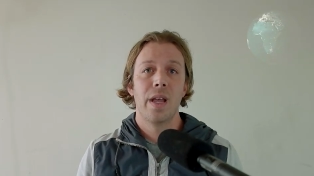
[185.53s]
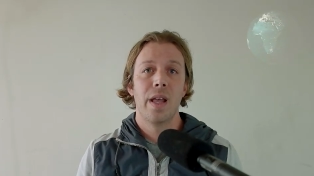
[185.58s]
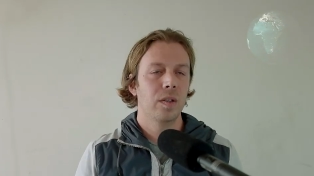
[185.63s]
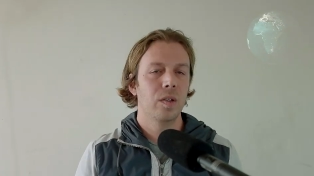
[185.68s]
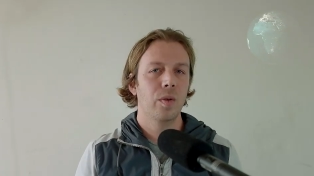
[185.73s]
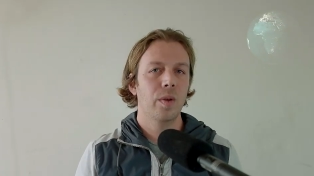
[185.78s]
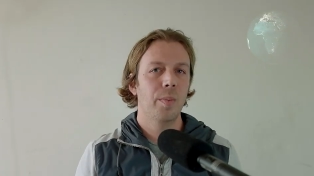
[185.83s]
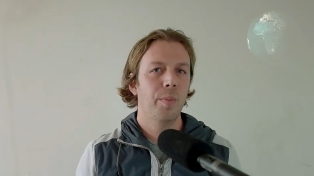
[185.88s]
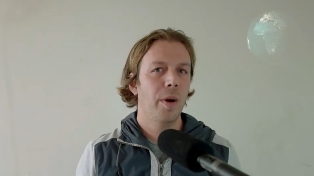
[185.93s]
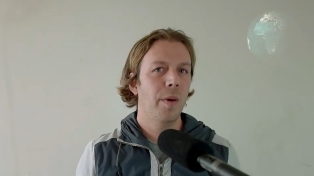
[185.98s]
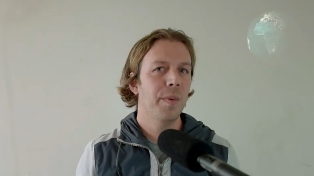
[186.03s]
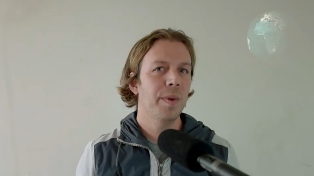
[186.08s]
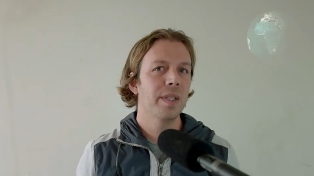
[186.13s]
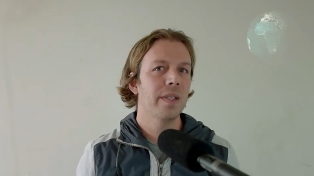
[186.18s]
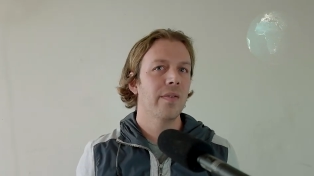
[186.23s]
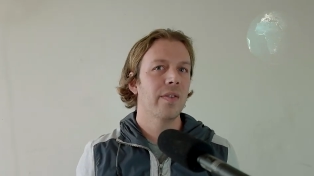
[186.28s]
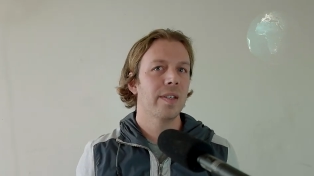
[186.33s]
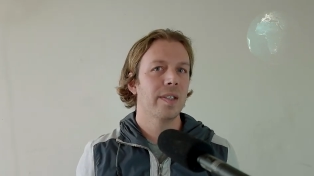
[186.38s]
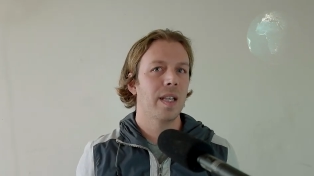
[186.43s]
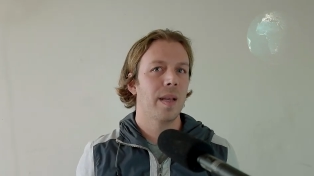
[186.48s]
So the purpose
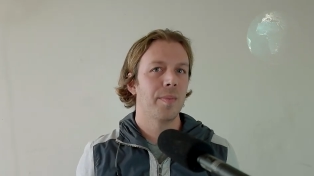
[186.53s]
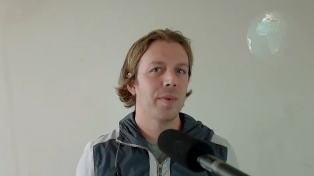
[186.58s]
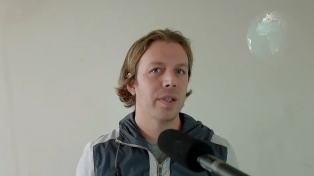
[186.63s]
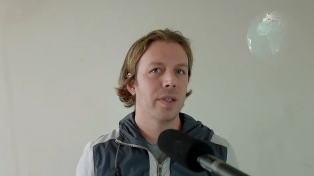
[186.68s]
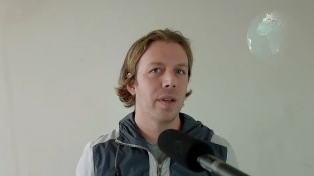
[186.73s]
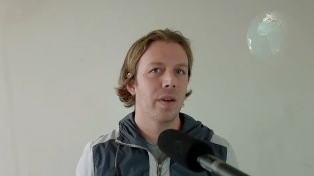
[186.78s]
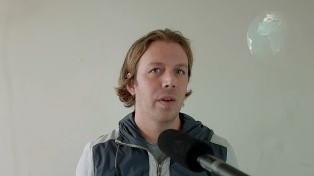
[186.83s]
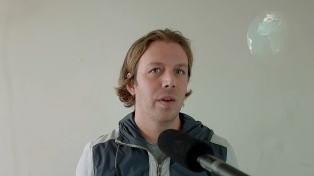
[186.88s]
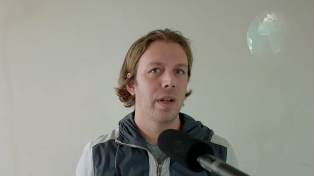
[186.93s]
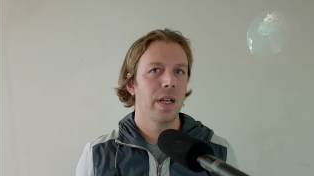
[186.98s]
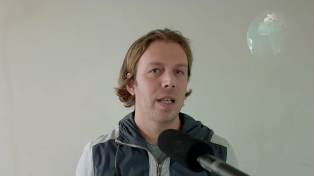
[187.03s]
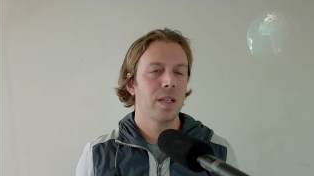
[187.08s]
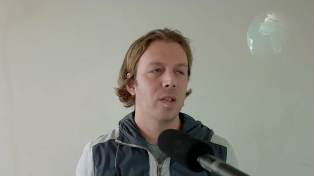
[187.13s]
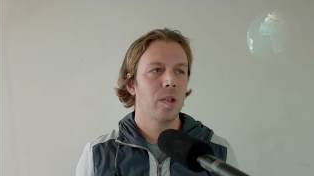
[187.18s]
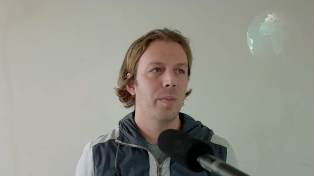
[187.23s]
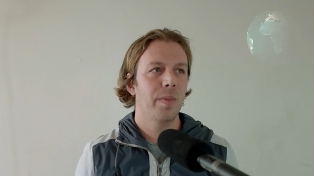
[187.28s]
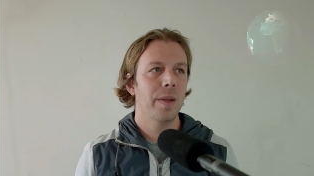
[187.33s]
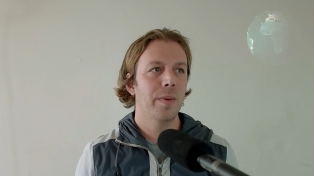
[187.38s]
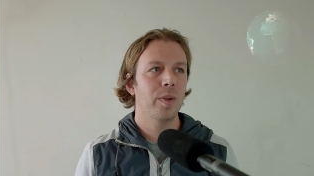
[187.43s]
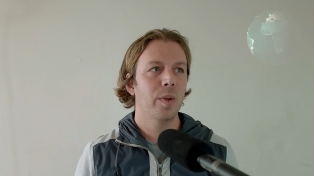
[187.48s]
of this episode is
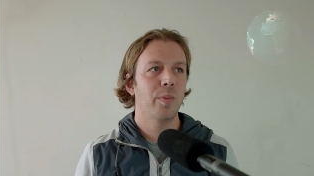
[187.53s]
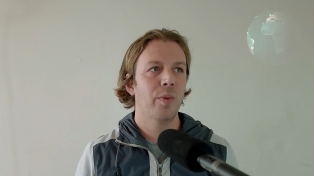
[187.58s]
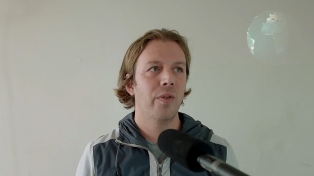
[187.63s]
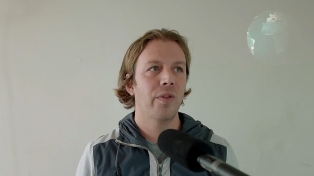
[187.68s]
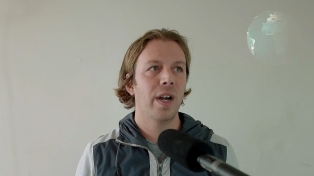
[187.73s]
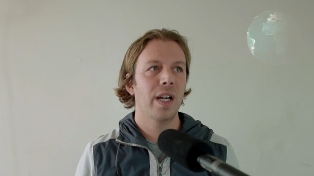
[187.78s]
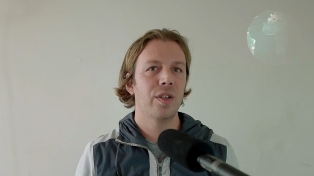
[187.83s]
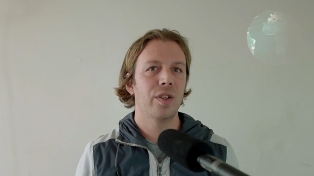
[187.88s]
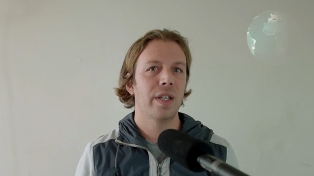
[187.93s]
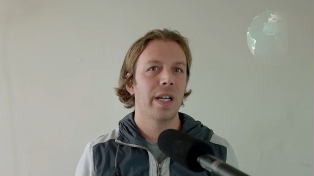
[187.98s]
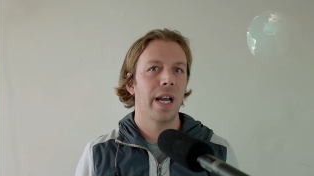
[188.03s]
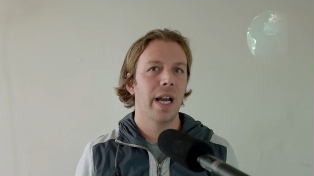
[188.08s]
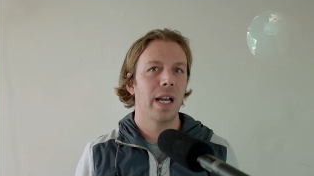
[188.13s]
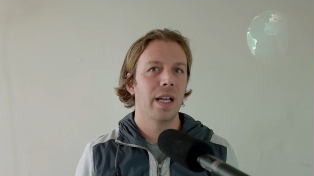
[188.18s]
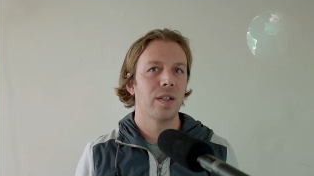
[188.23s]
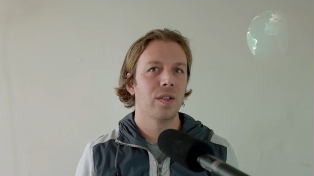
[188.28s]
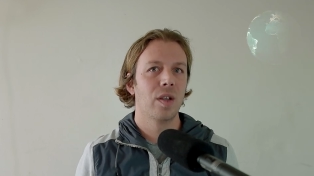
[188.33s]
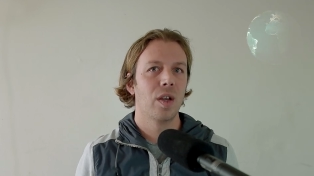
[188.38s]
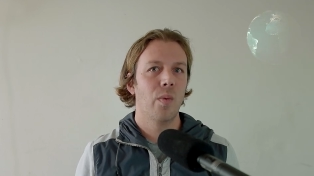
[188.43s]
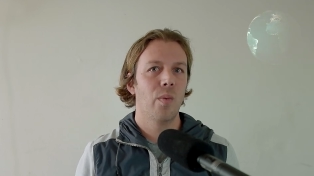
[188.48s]
to be able to provide you guys